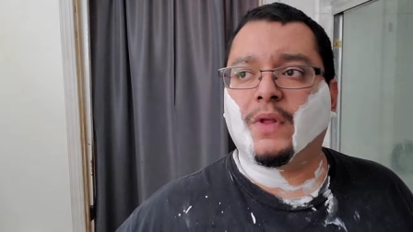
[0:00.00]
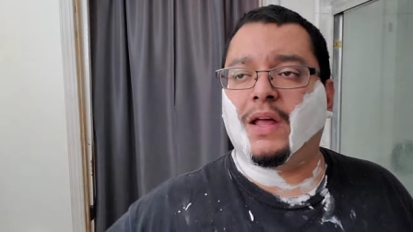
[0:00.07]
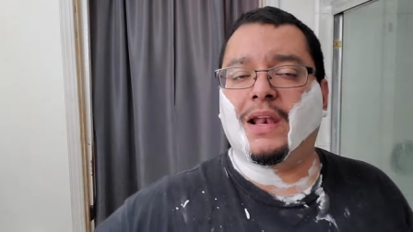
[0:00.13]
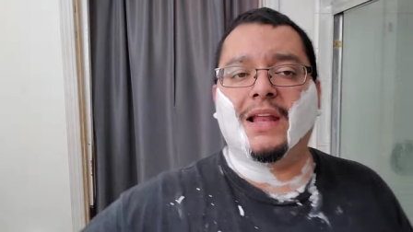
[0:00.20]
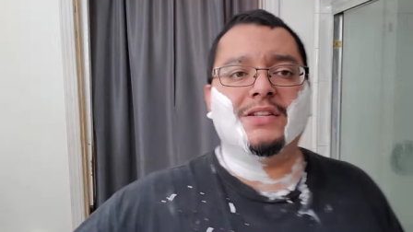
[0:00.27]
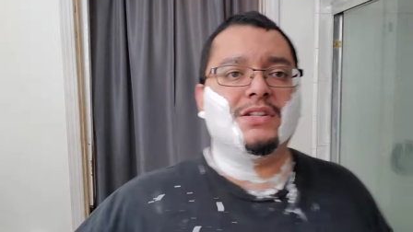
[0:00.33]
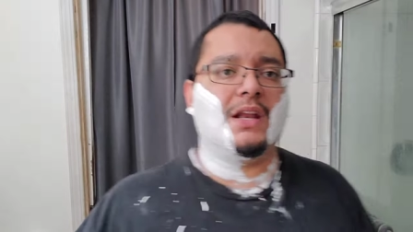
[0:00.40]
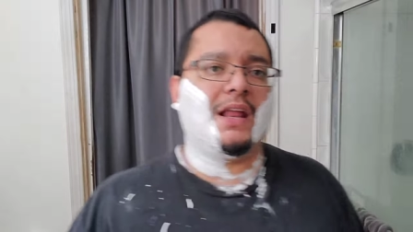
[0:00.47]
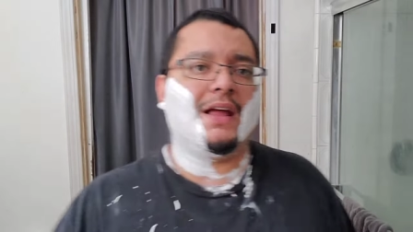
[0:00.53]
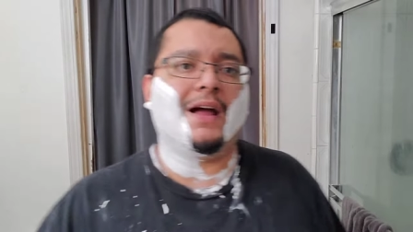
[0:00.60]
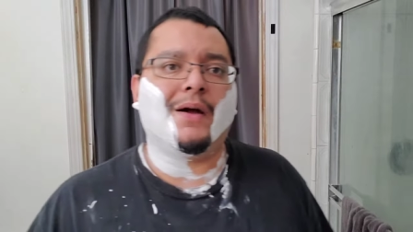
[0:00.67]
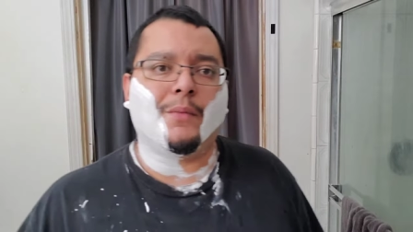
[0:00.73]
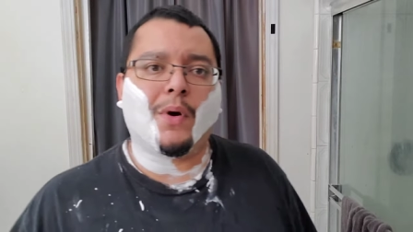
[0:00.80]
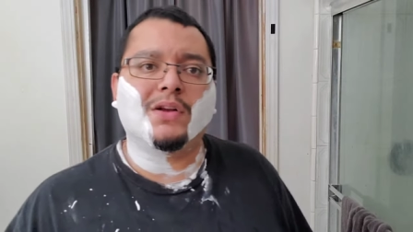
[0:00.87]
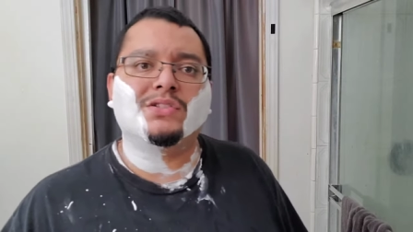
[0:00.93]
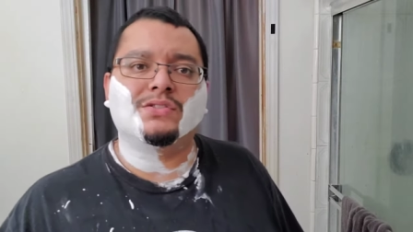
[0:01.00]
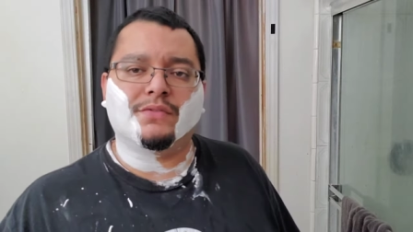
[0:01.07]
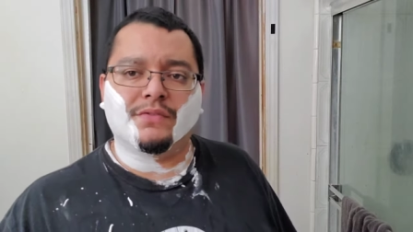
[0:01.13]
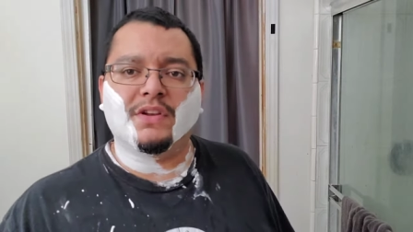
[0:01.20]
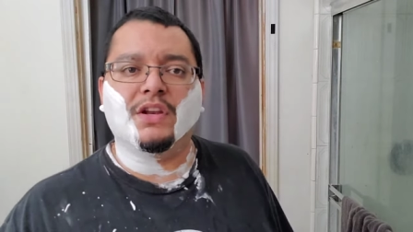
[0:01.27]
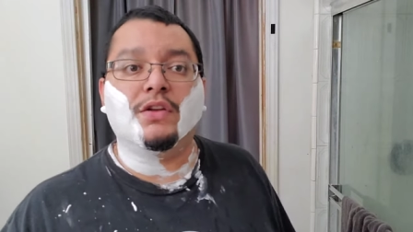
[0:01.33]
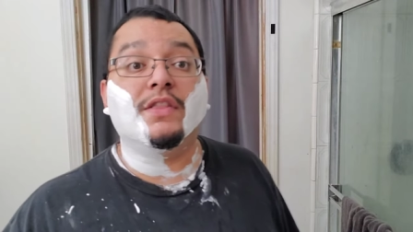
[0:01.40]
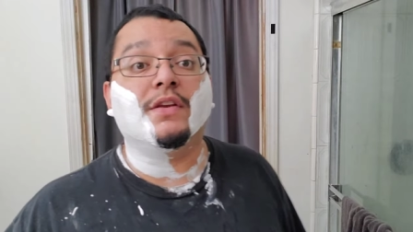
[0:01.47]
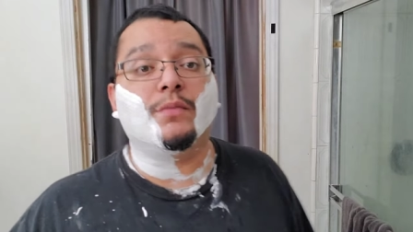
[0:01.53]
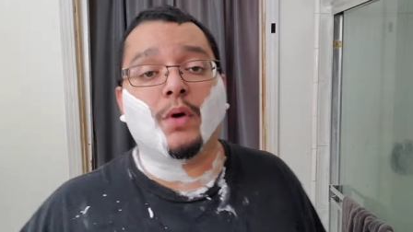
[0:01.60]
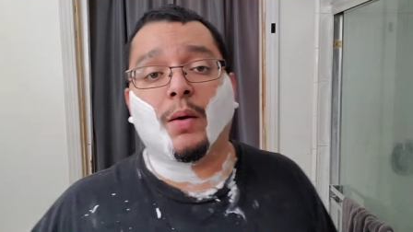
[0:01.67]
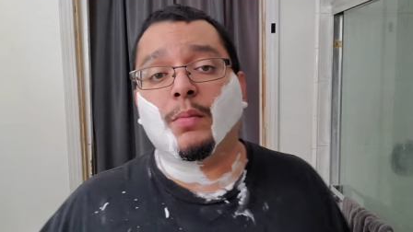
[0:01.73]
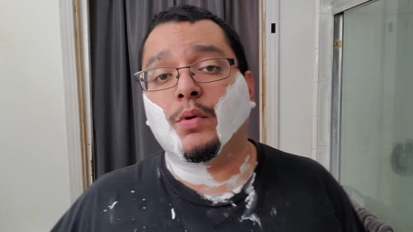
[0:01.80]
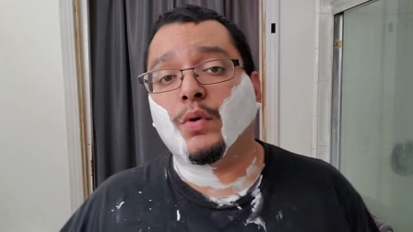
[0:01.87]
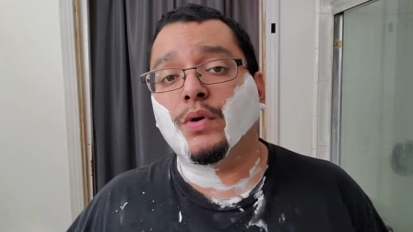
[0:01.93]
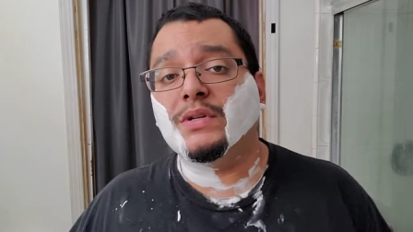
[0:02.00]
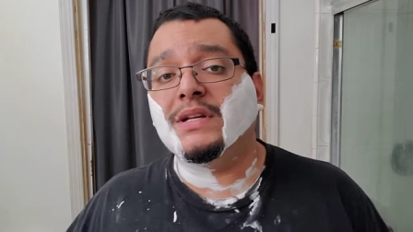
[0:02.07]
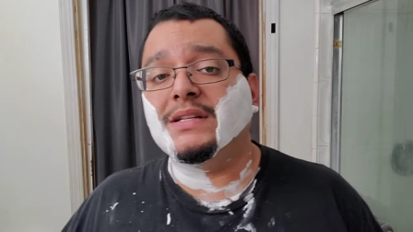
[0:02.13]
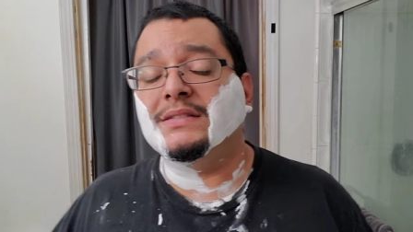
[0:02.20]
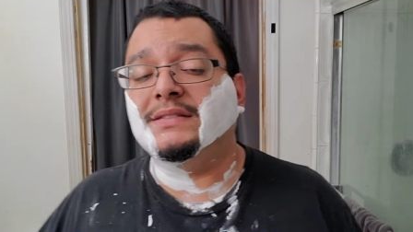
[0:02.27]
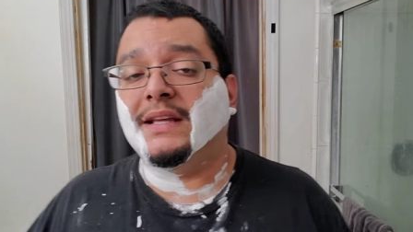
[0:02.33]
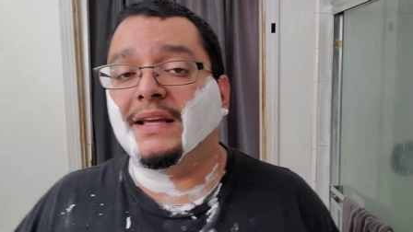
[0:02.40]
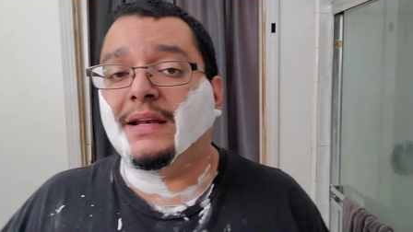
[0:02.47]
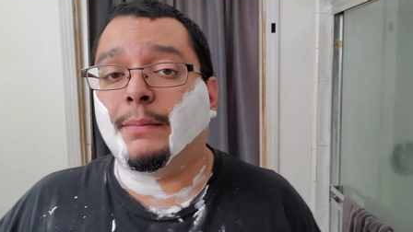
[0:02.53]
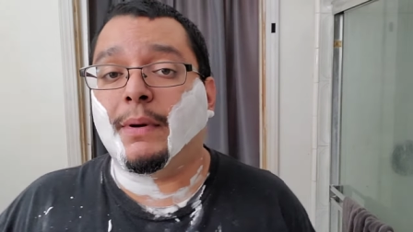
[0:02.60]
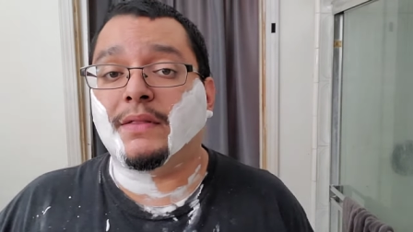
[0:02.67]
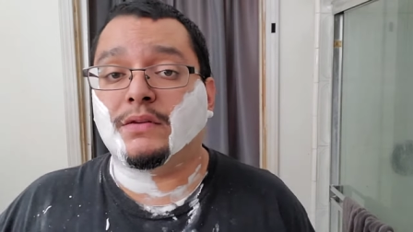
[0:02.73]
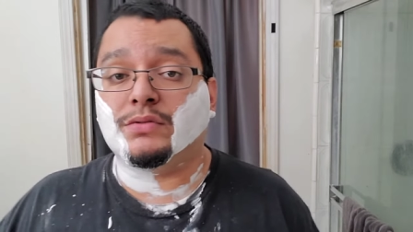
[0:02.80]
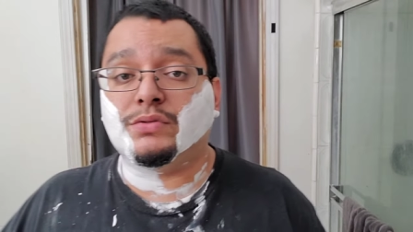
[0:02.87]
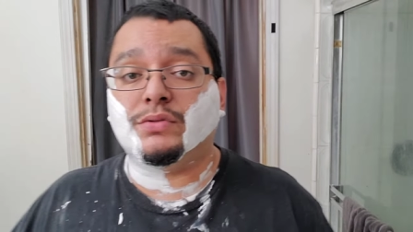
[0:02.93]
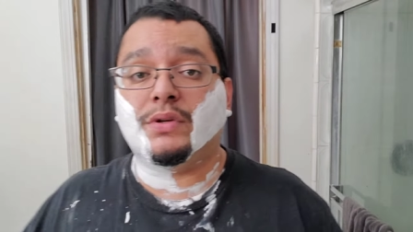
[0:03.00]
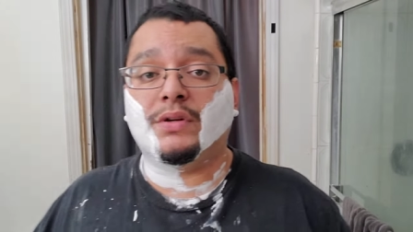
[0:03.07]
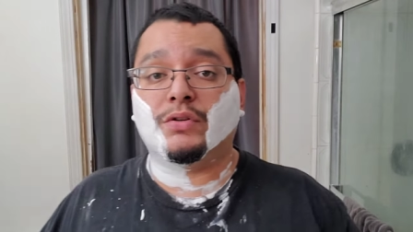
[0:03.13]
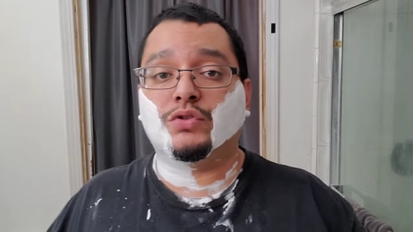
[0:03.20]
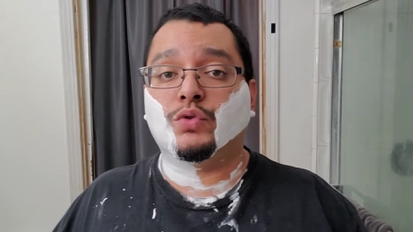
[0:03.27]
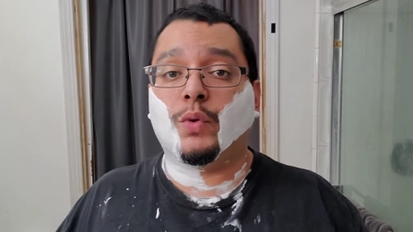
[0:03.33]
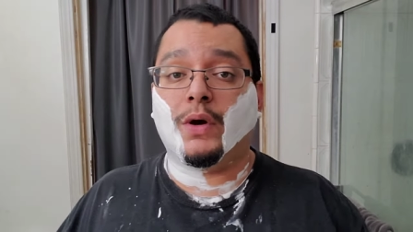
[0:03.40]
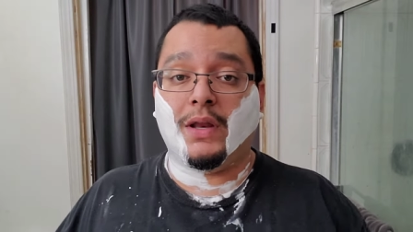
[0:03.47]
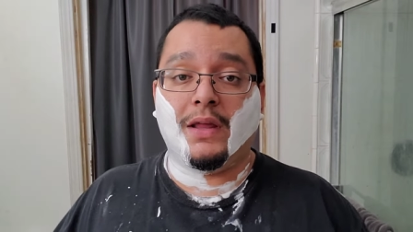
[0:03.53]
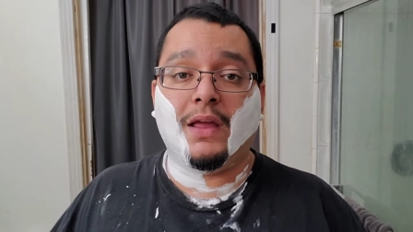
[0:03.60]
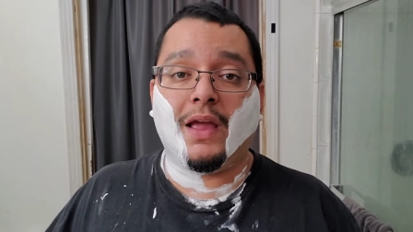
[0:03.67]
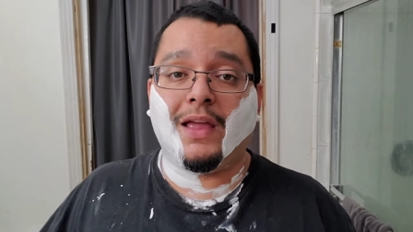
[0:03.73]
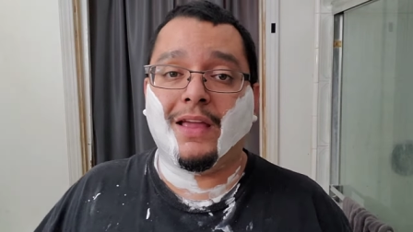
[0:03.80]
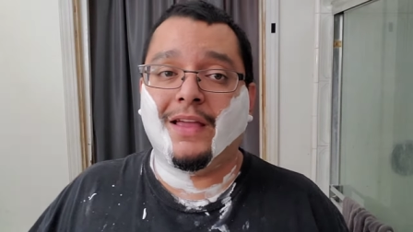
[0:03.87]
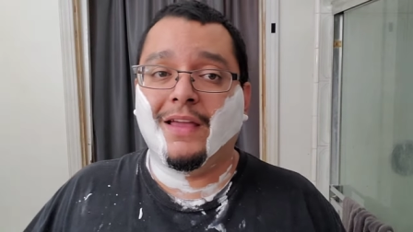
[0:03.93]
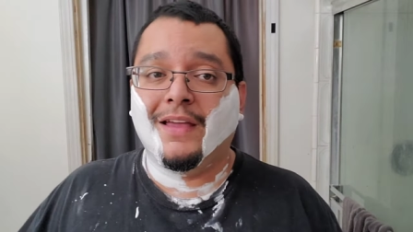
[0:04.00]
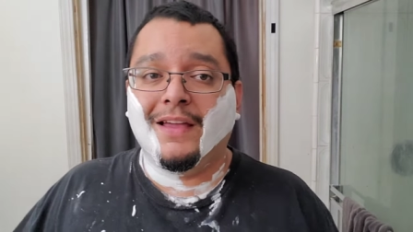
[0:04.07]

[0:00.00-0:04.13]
allegedly, I watched a video that Robert Ortiz did about the Suehiro 20K.